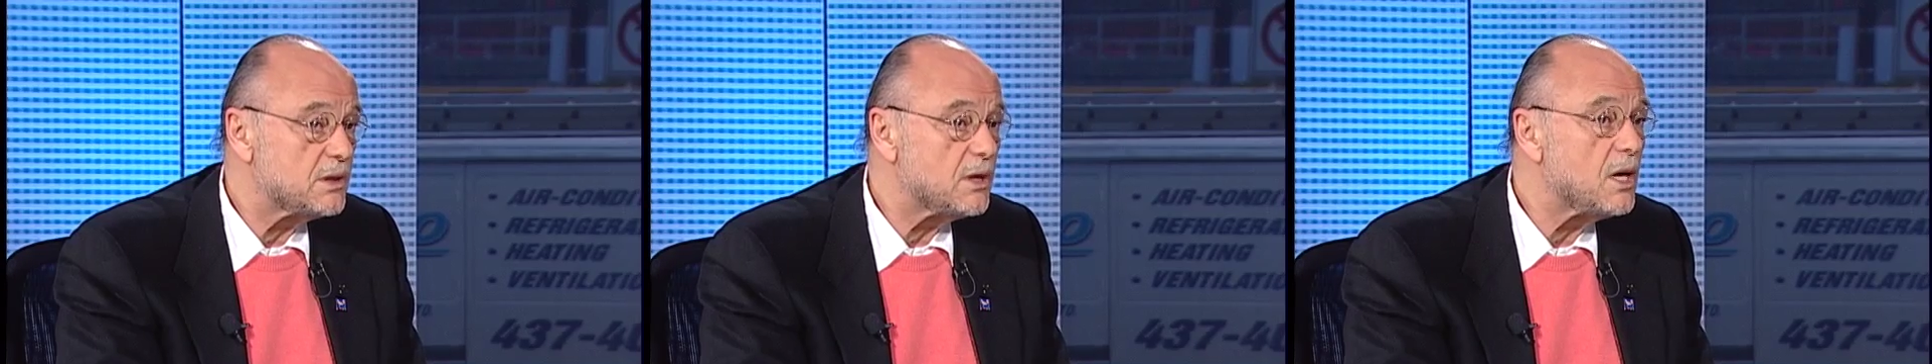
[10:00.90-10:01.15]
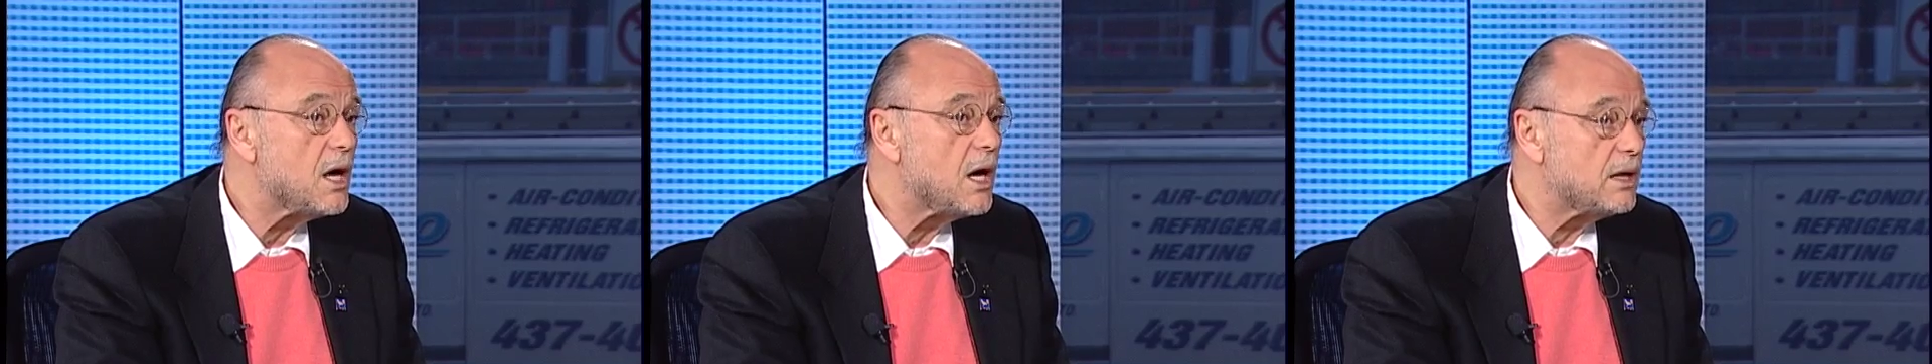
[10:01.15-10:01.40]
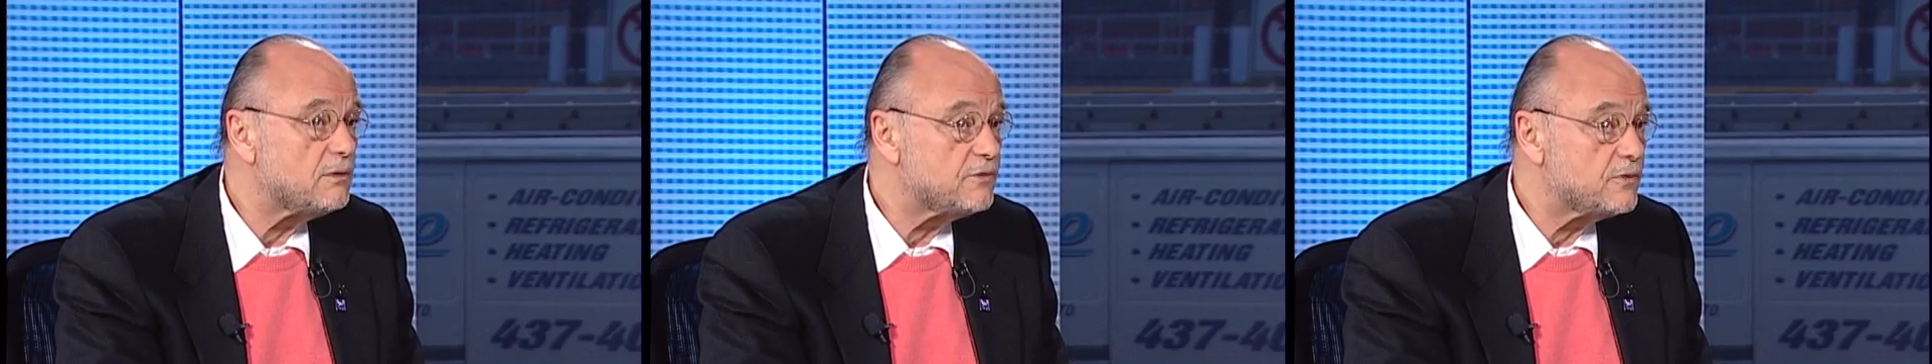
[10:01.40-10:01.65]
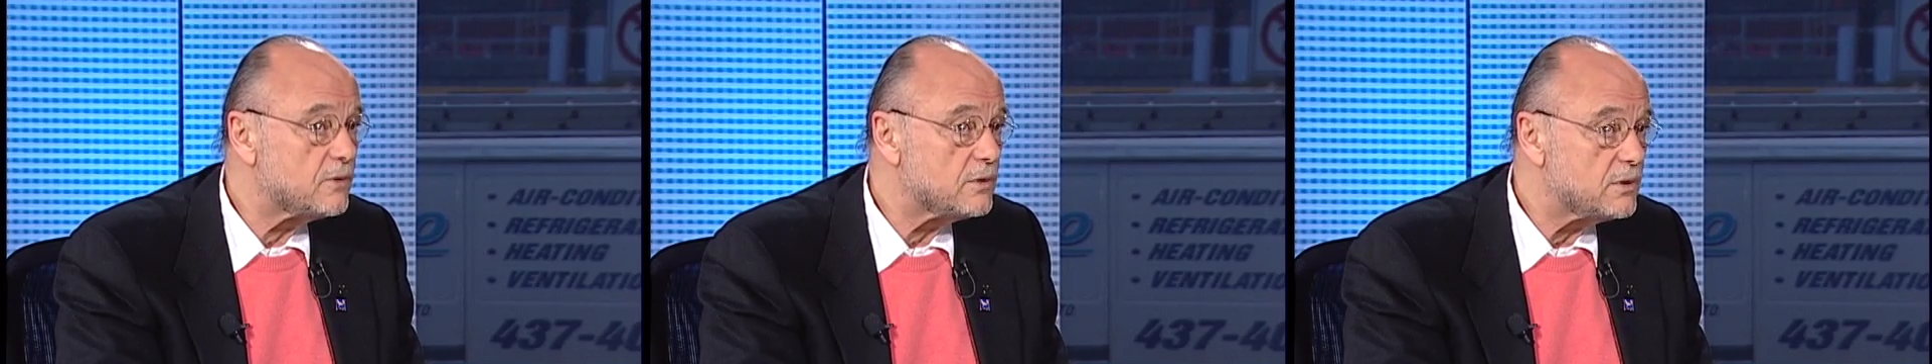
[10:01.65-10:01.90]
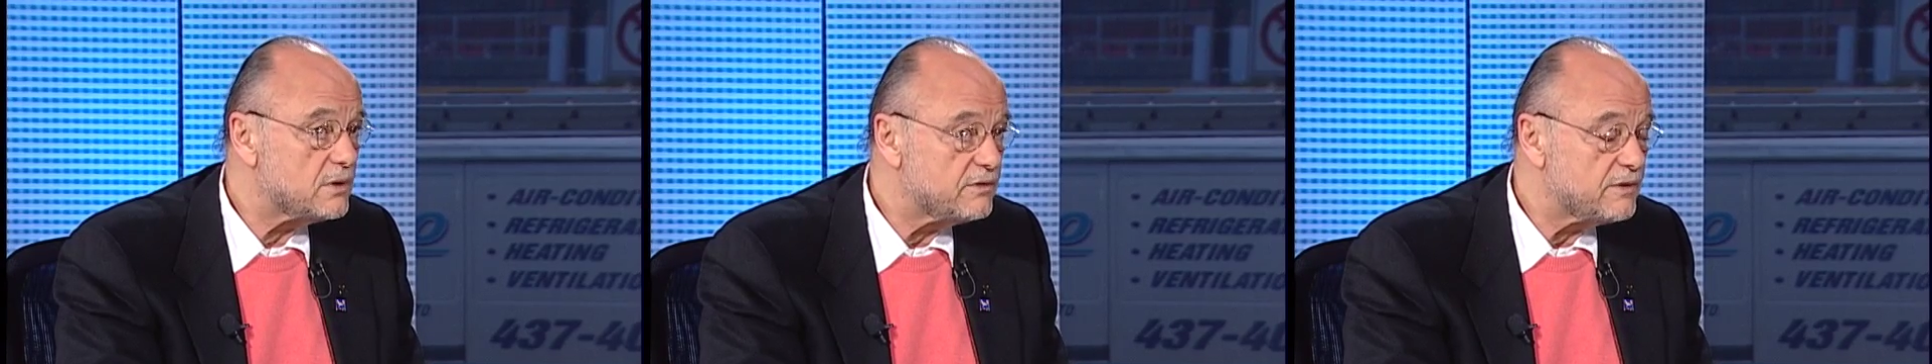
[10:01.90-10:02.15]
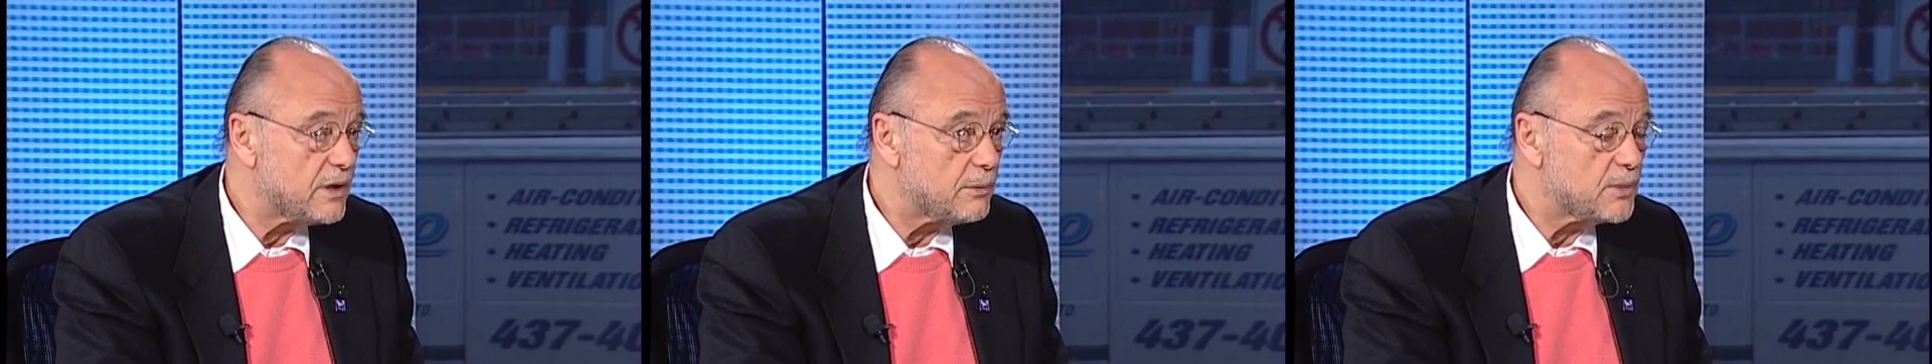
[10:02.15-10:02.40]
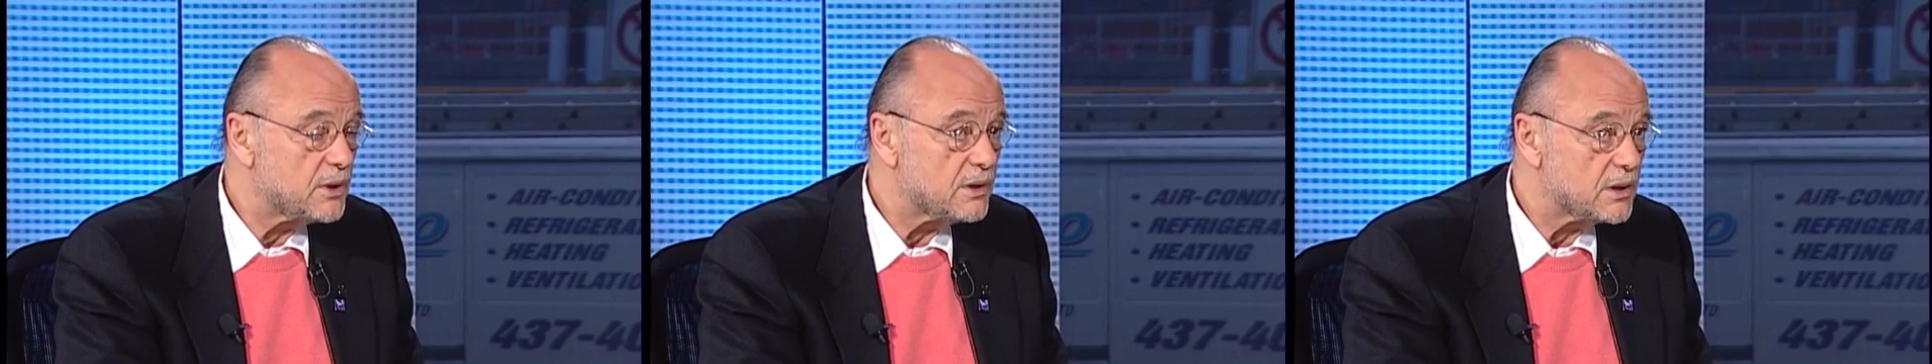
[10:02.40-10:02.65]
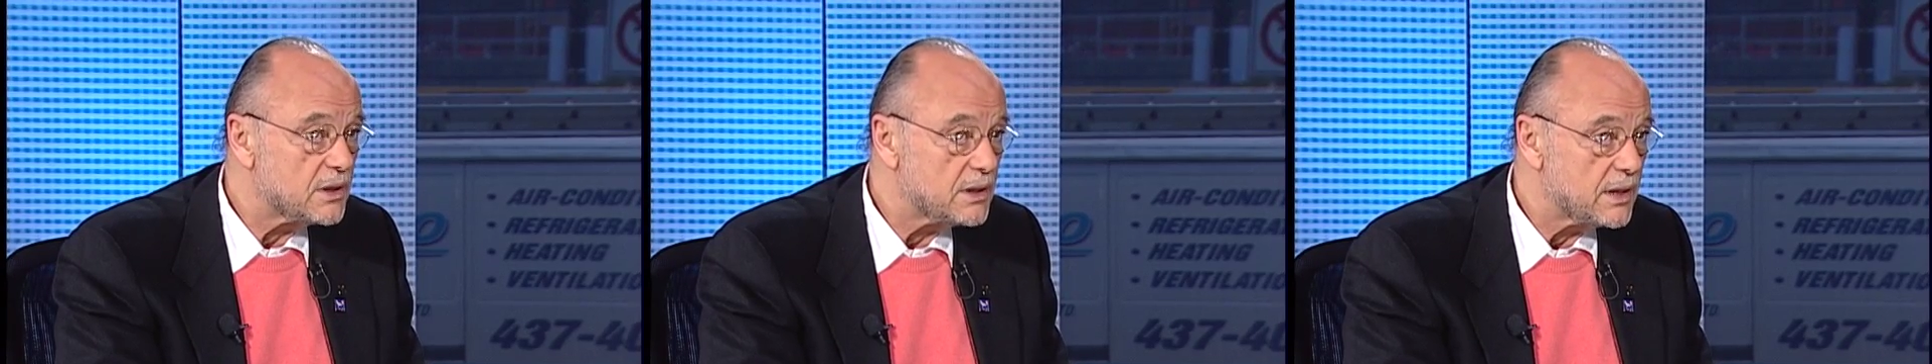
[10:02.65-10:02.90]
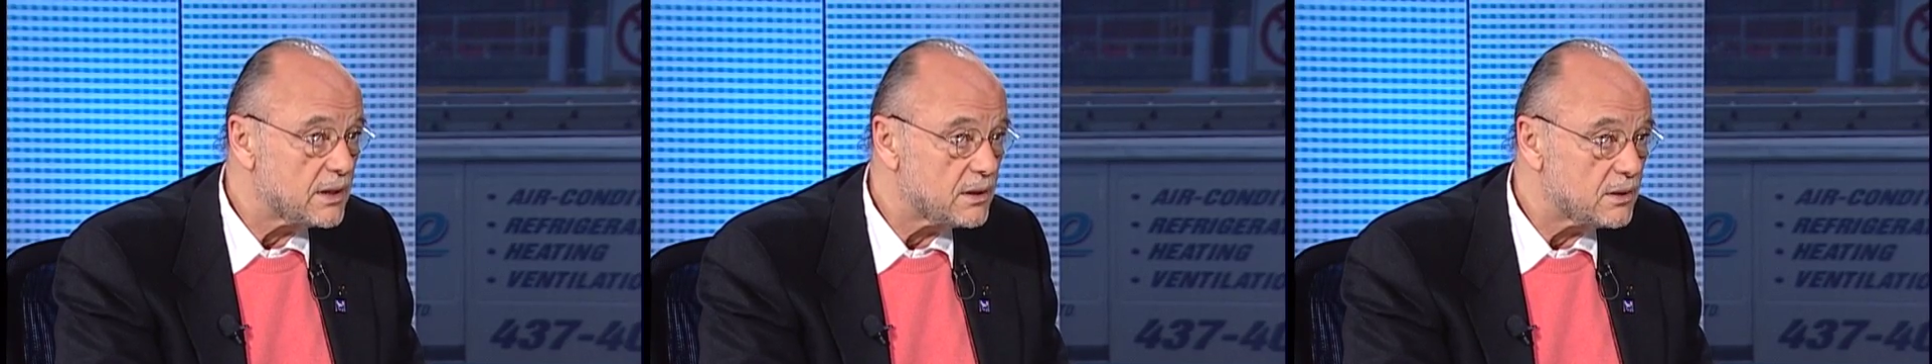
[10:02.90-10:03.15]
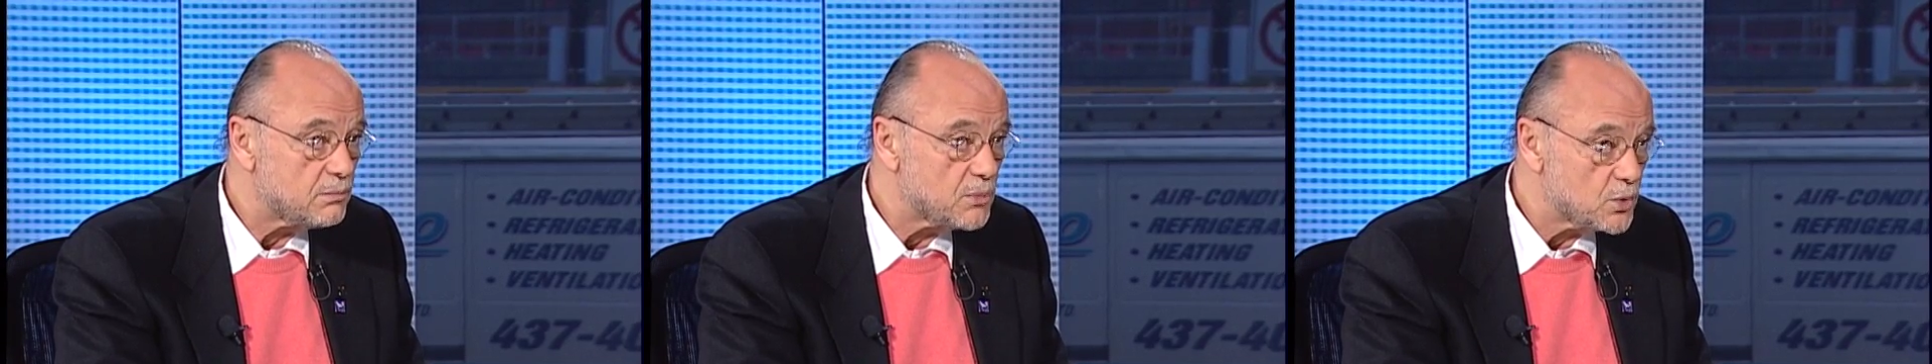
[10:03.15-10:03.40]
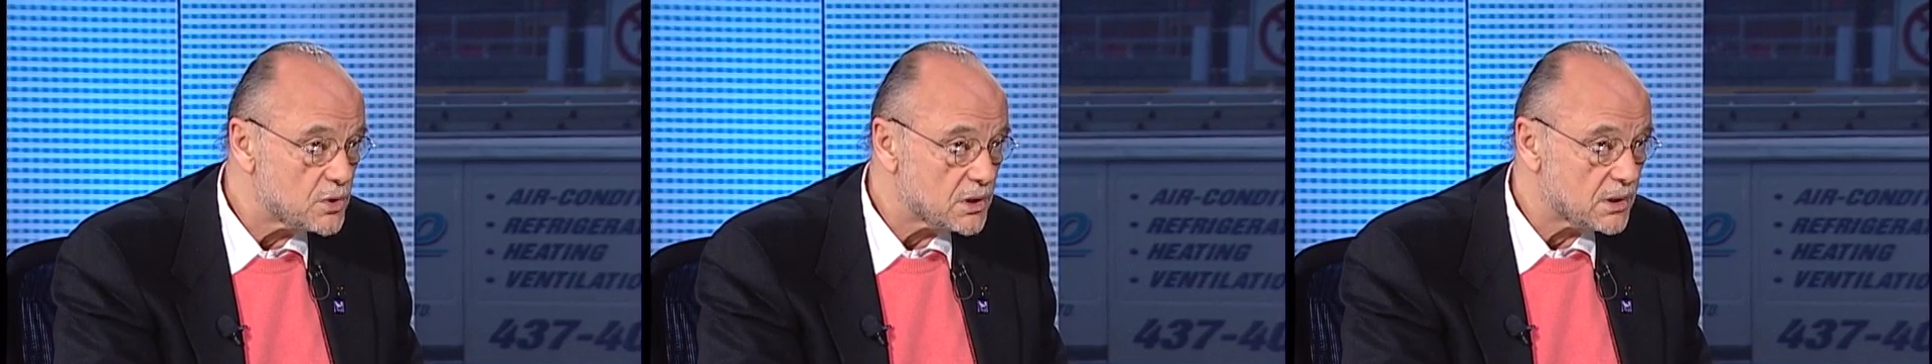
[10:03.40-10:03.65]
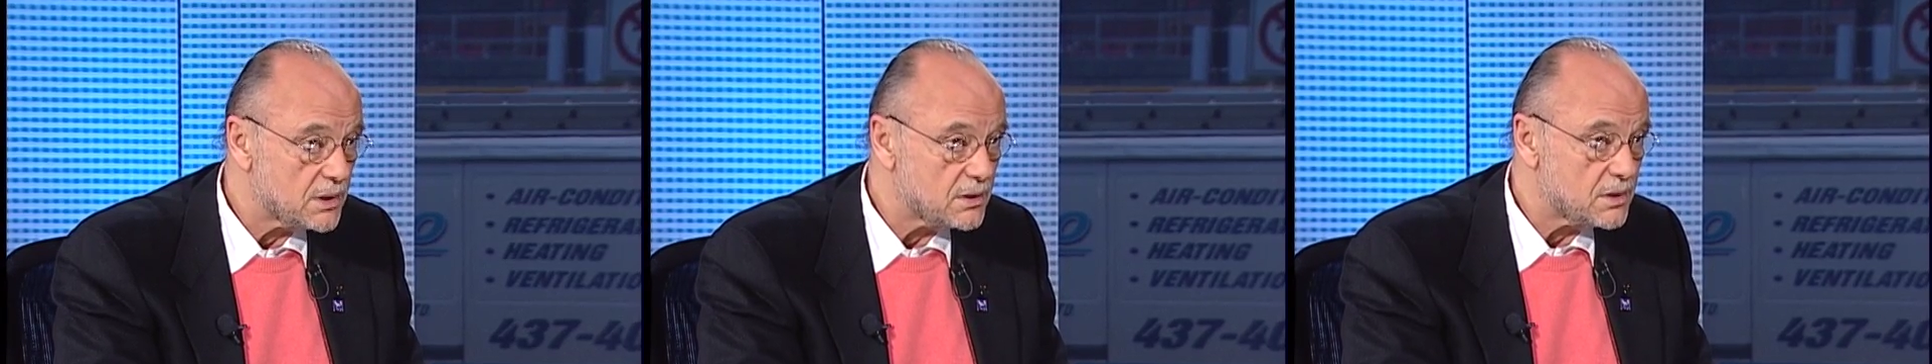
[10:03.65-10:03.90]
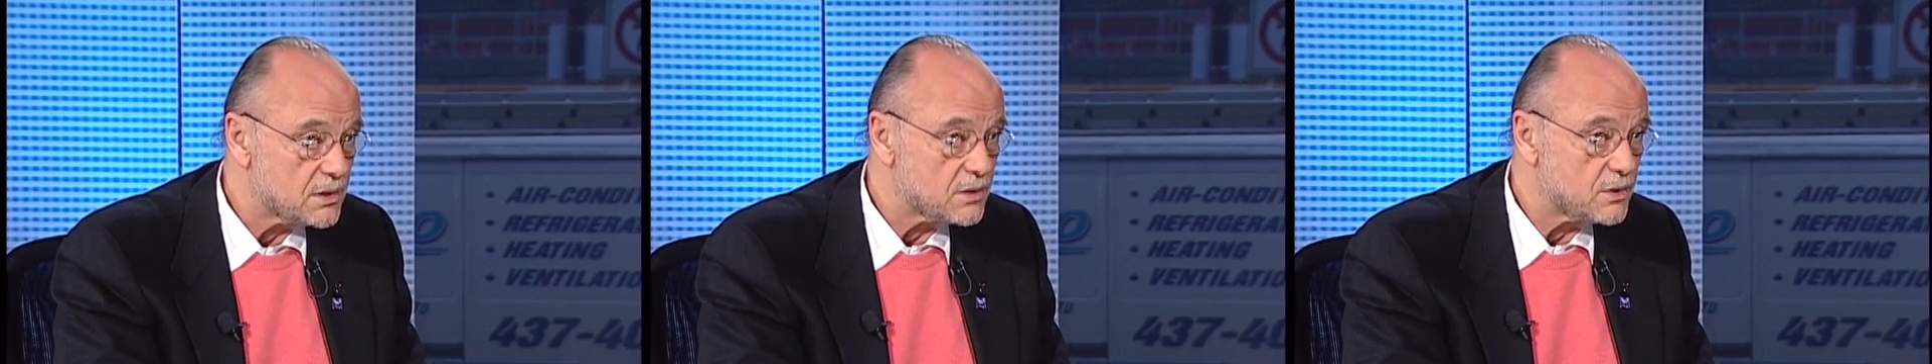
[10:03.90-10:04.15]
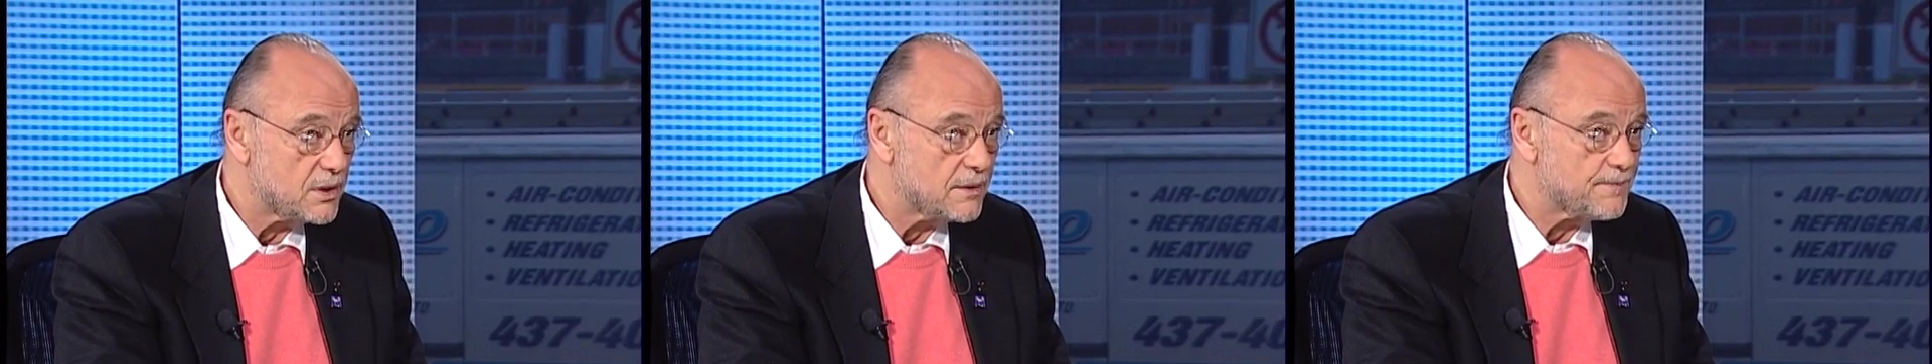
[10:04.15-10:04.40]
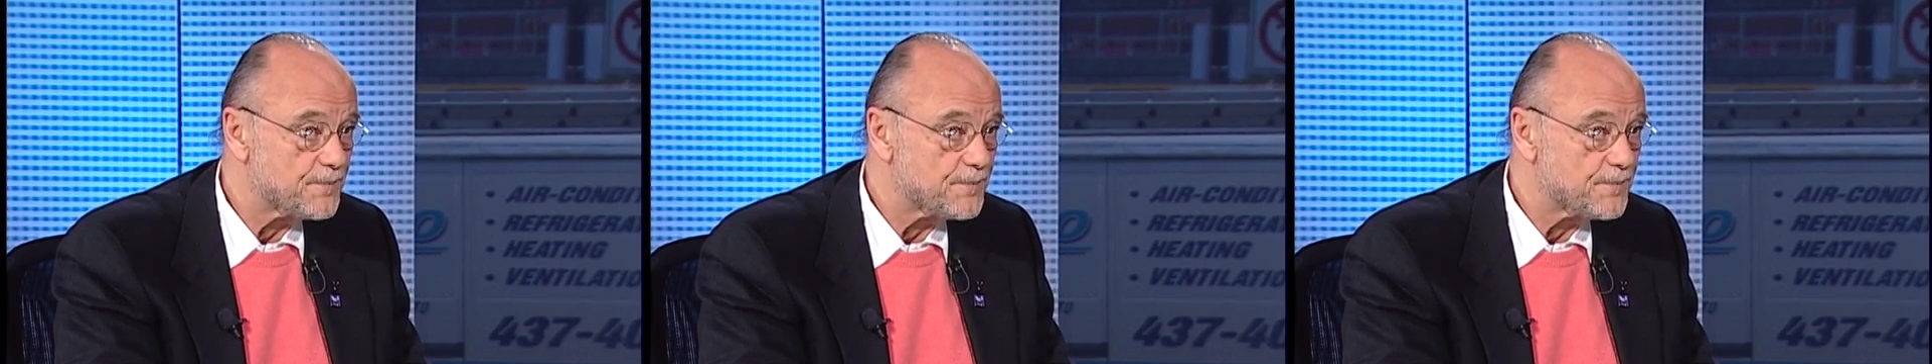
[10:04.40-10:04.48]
did a lot for the development of the Canadian music industry.